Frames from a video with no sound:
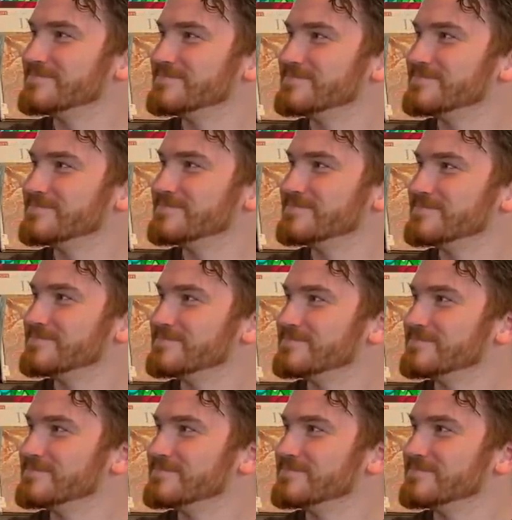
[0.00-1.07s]

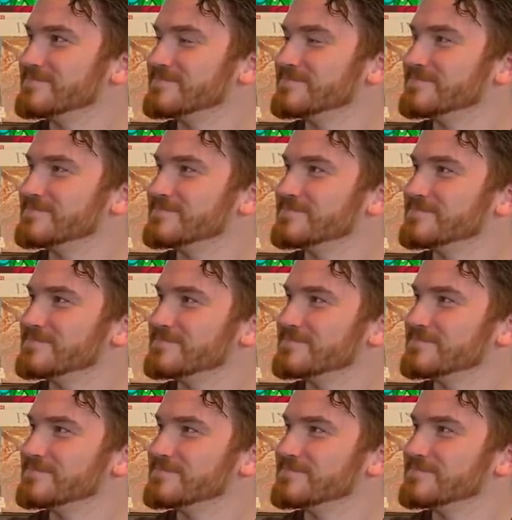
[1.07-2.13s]

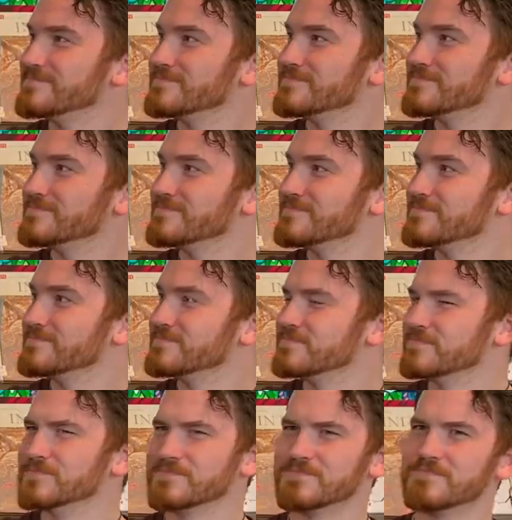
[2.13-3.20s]

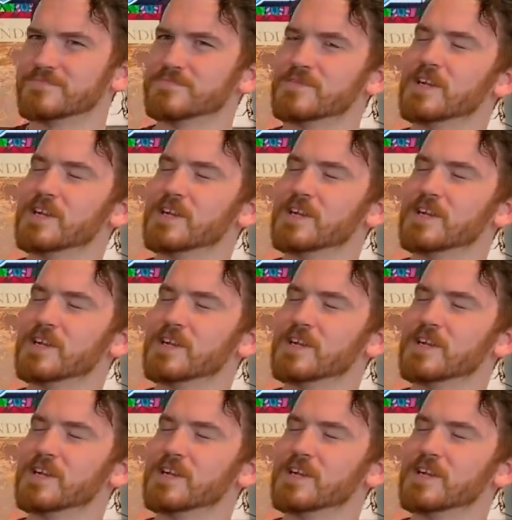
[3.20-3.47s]
[no speech]